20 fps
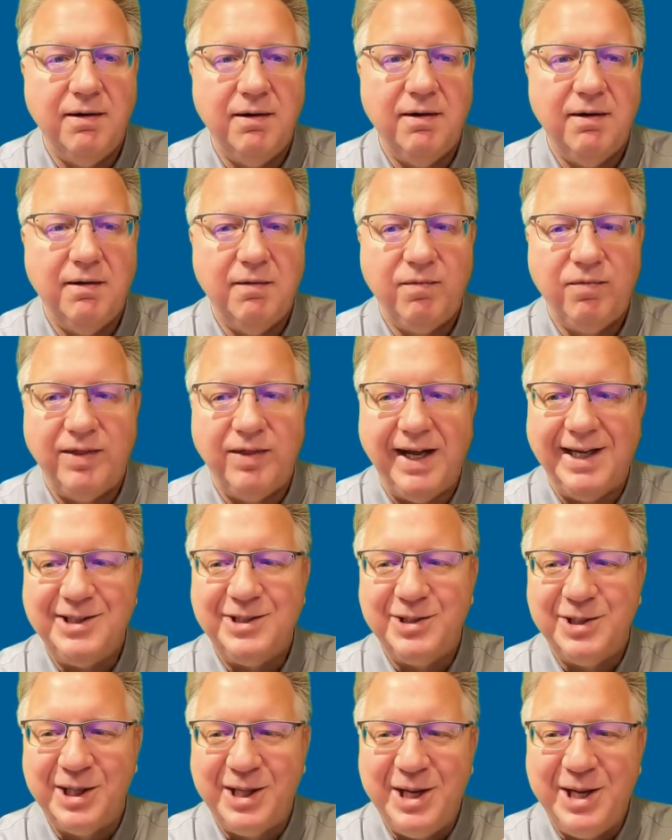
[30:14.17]
That's the
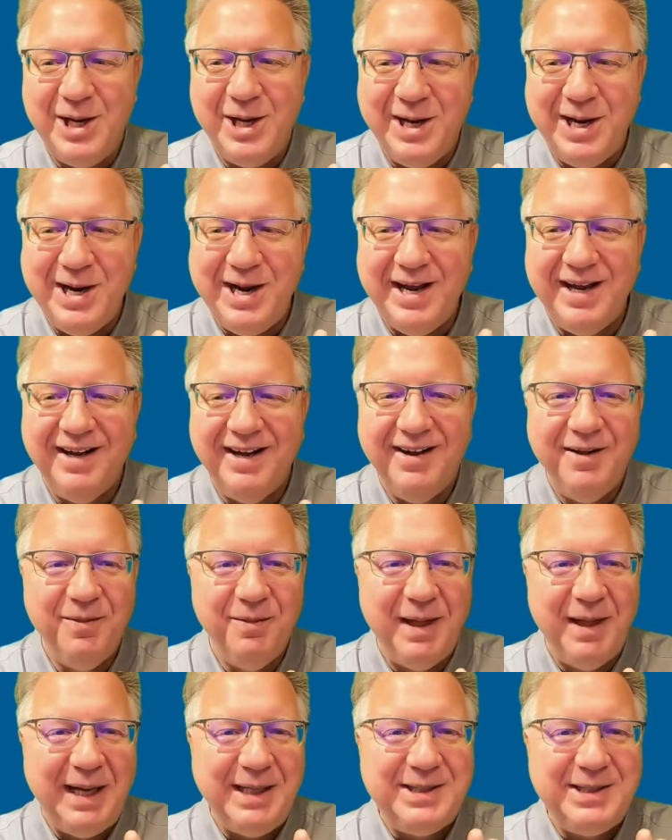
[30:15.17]
key.
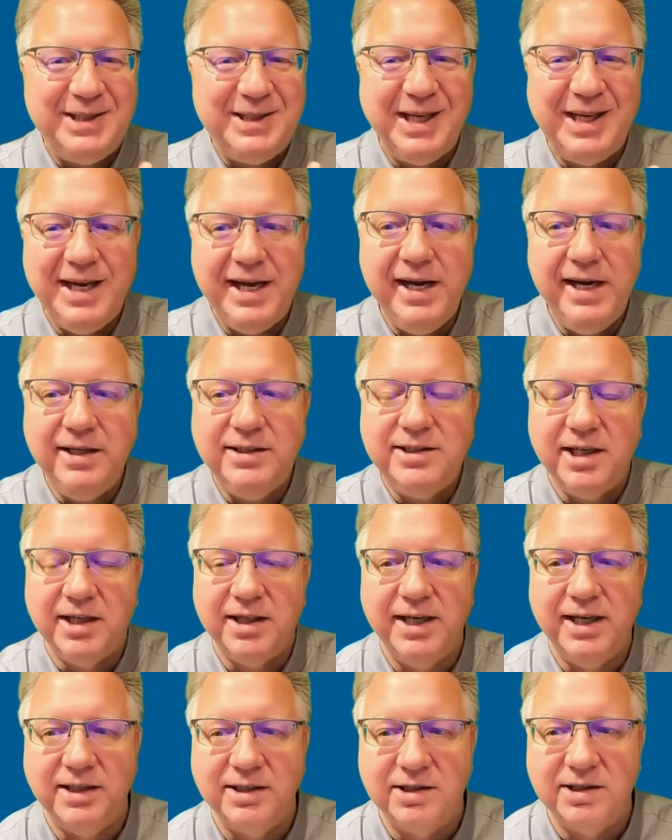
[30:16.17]
That's the key to
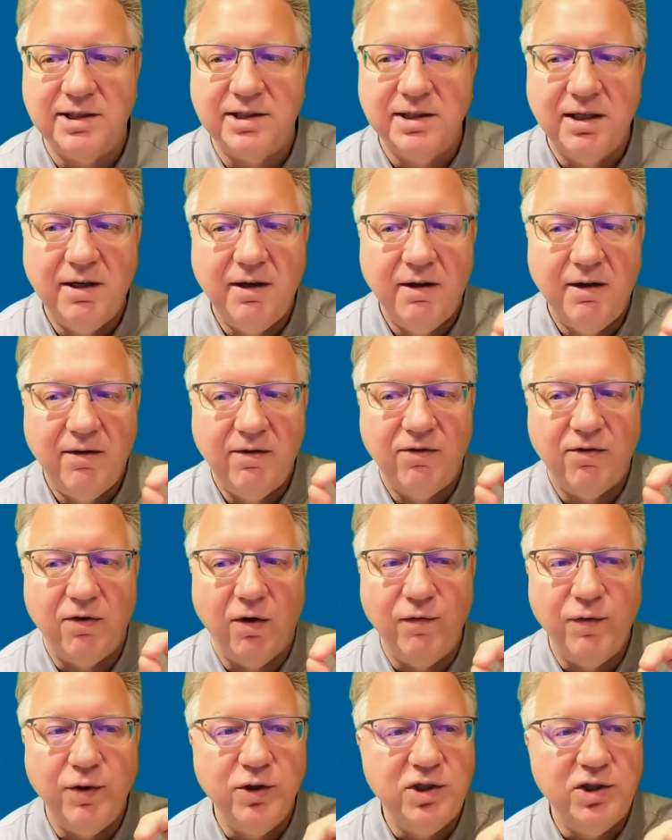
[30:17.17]
this. So if
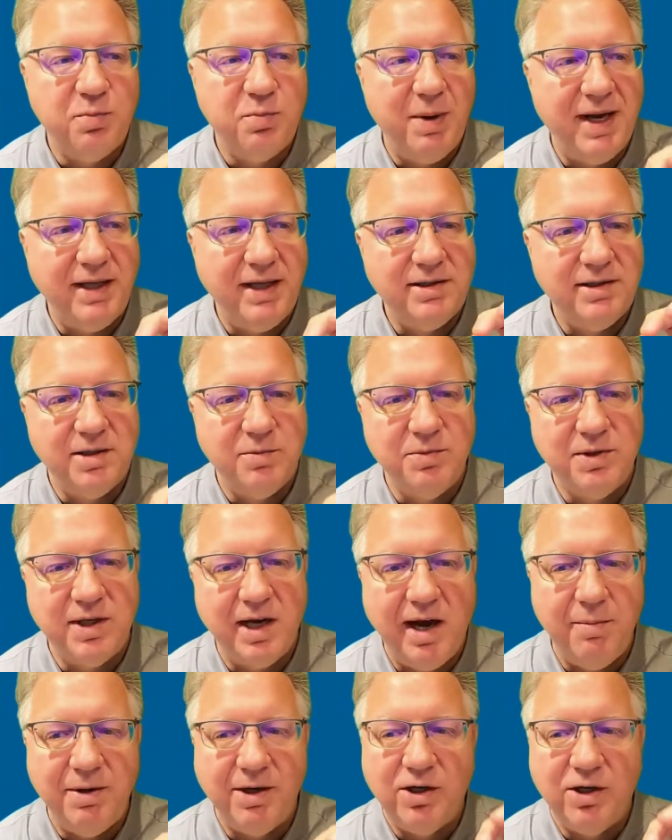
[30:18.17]
you spend some time
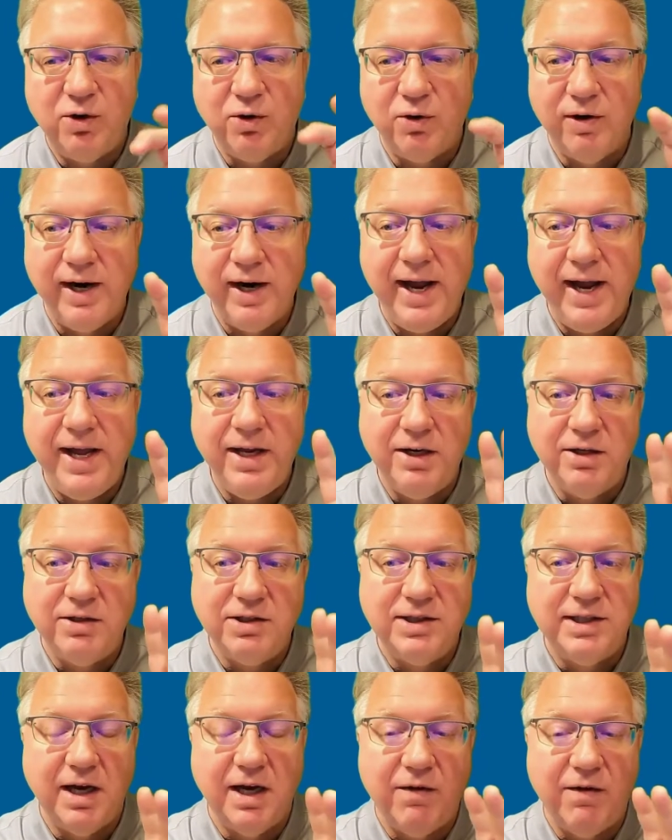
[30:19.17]
and create
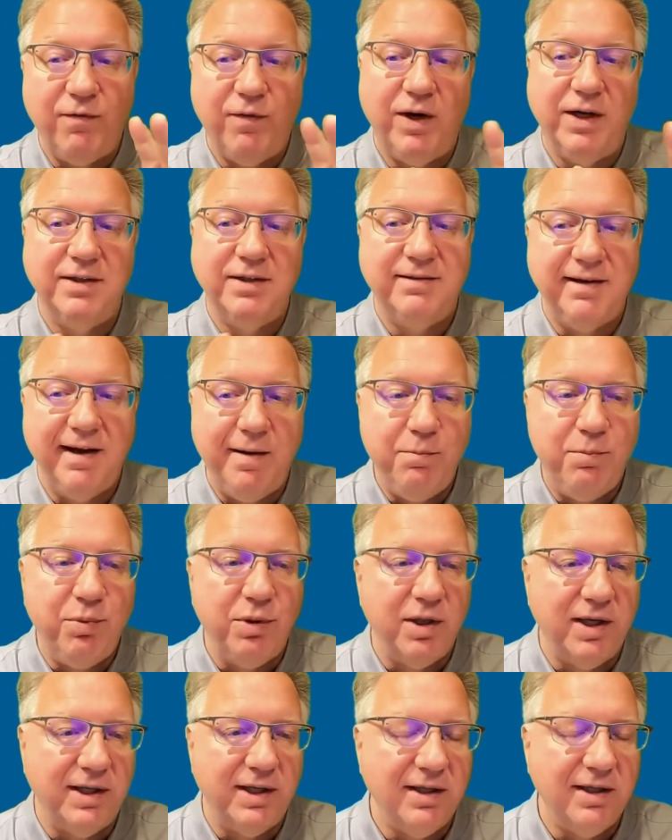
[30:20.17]
yourself a
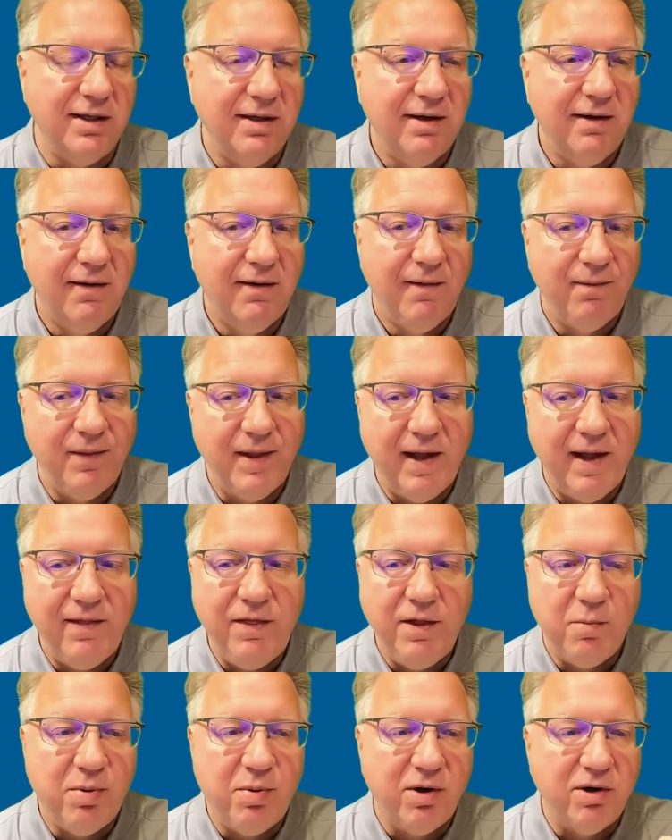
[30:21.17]
template, then the
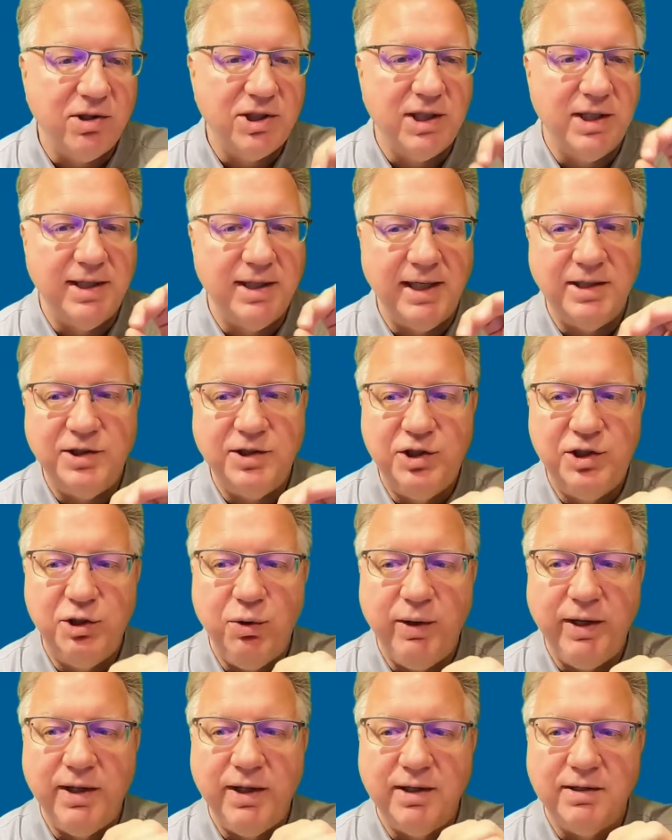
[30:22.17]
person that's doing
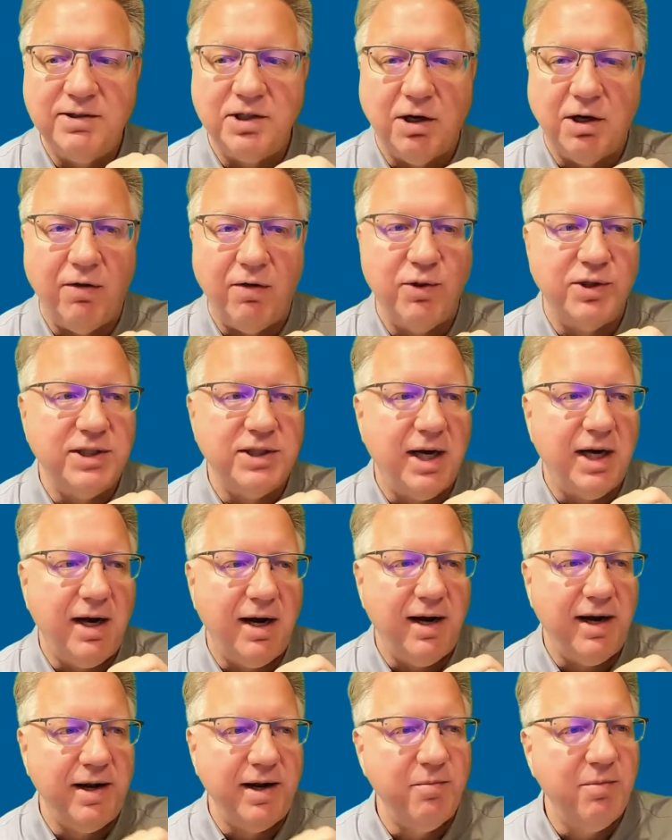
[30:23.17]
this all the
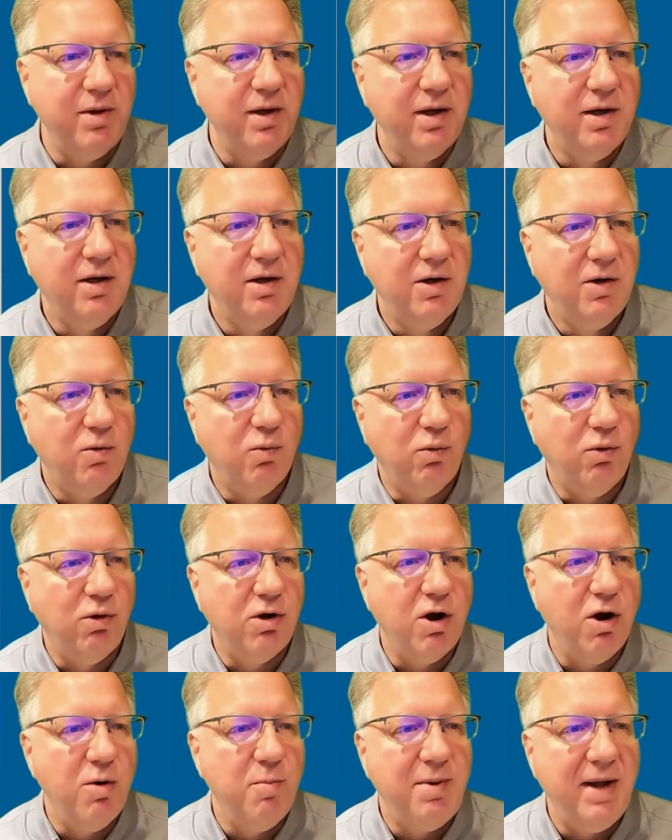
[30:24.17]
time will
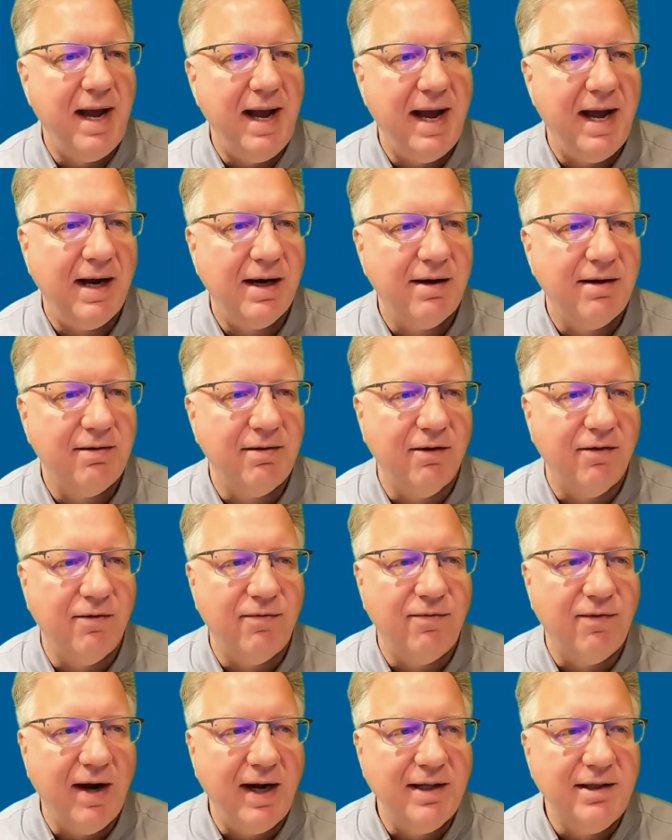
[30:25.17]
go back, they'll
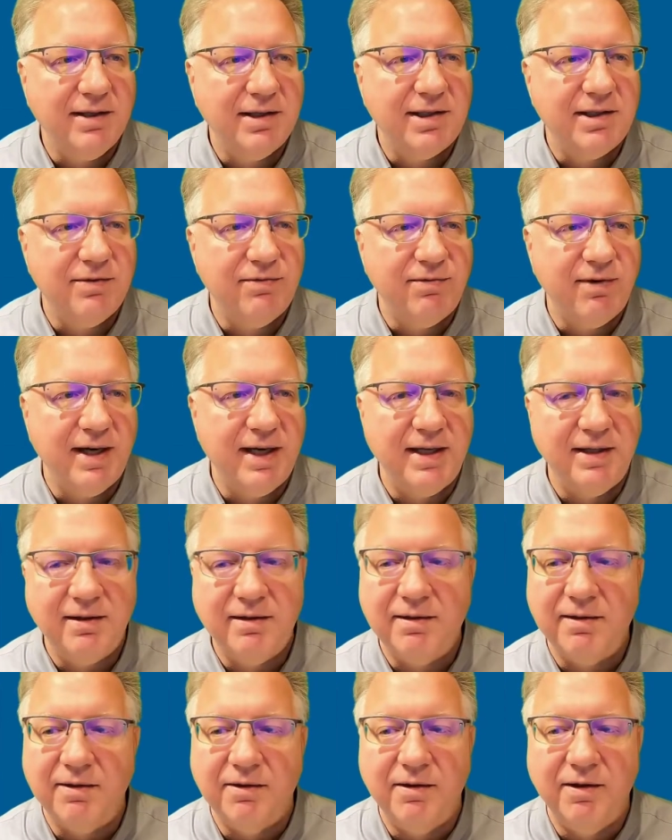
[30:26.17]
find this event,
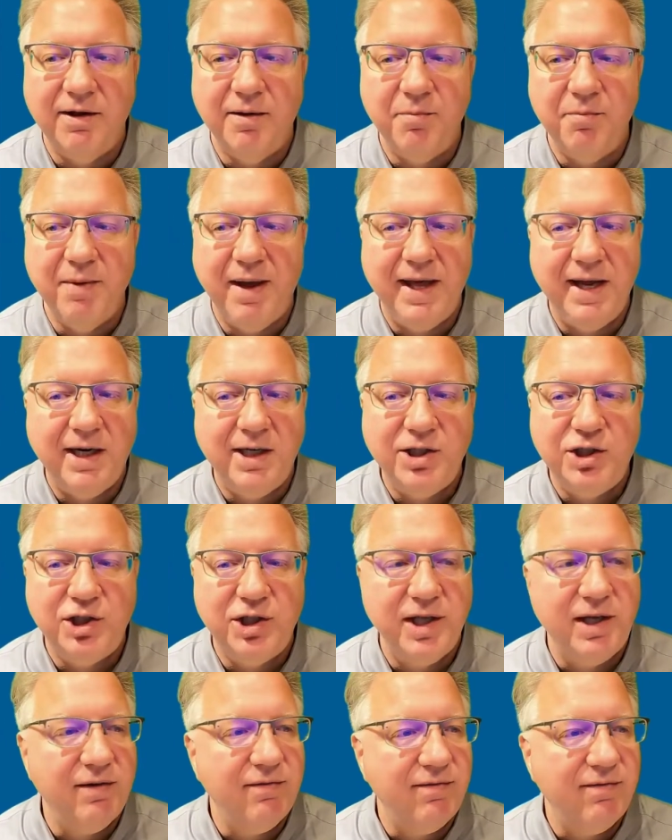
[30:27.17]
they'll hit manage the
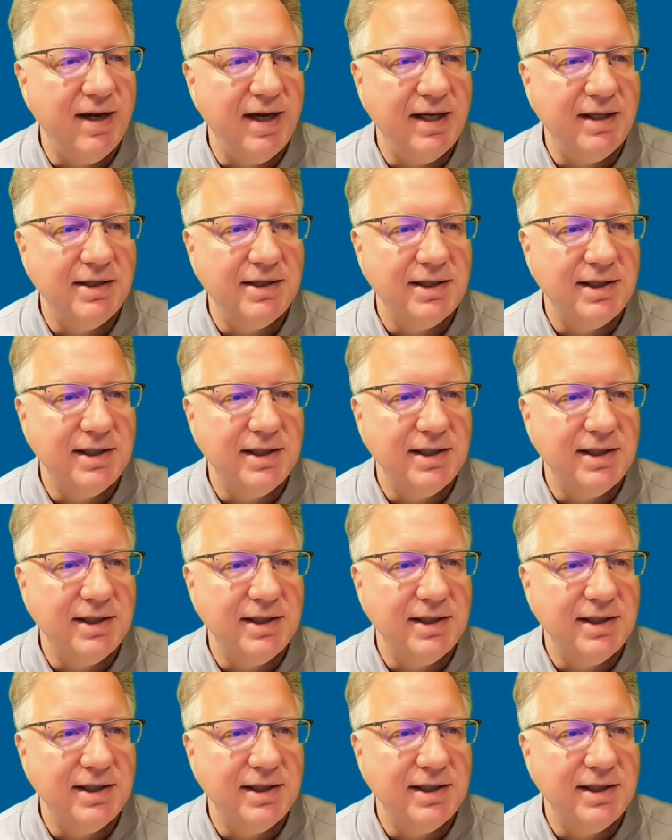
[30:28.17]
event,